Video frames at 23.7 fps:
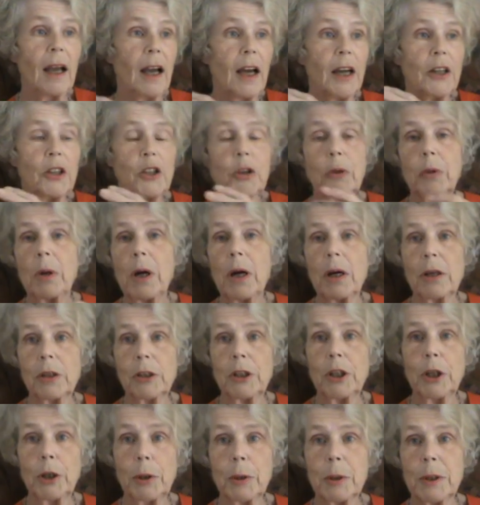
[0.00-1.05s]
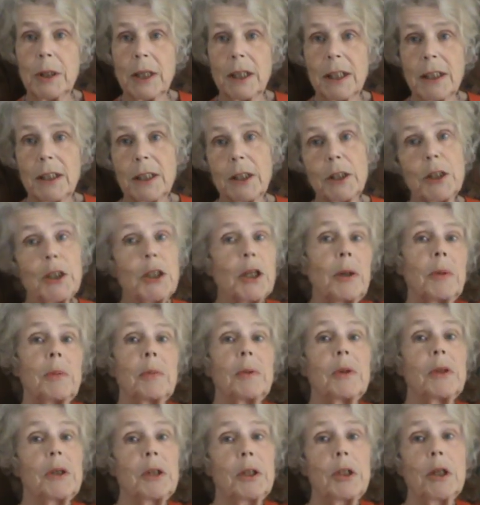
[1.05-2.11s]
and you can't use it, don't
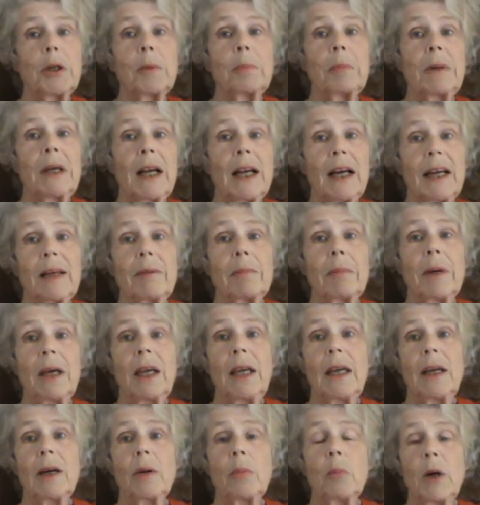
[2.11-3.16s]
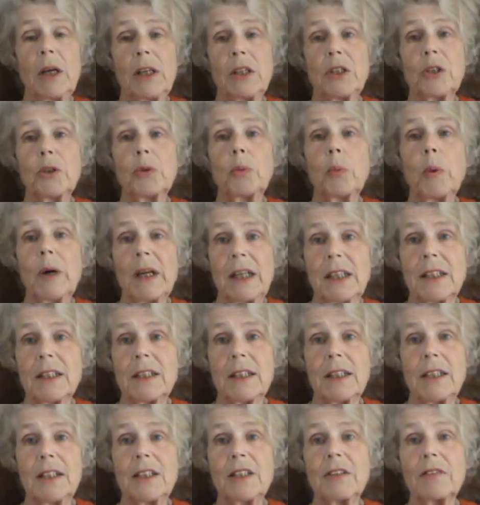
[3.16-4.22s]
be like me and wait till
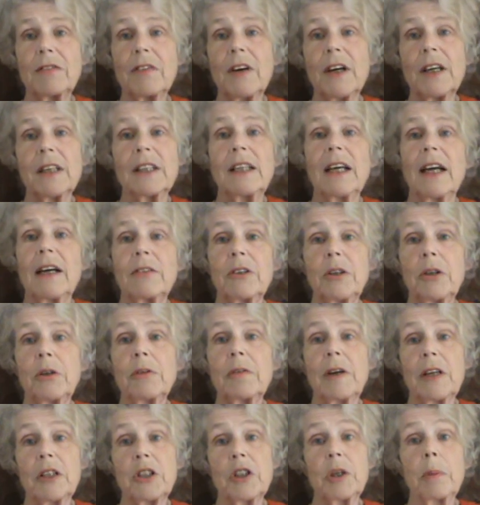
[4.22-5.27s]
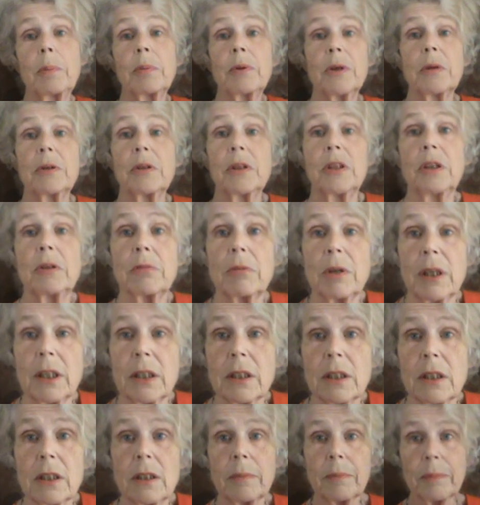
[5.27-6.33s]
Wednesday to find out that you've actually broken your
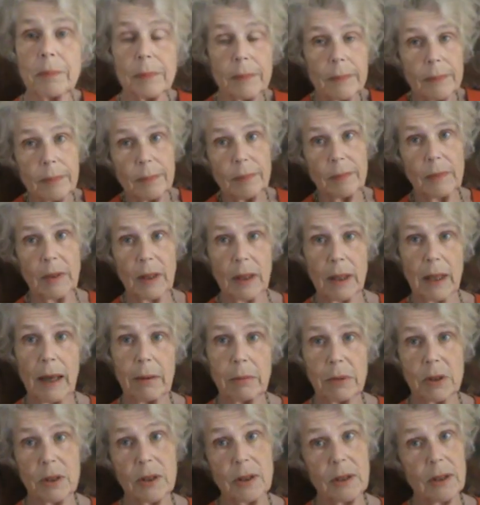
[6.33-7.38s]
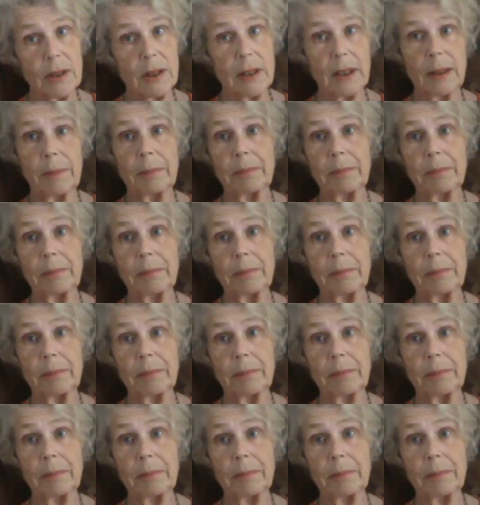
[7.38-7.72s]
wrist. That was,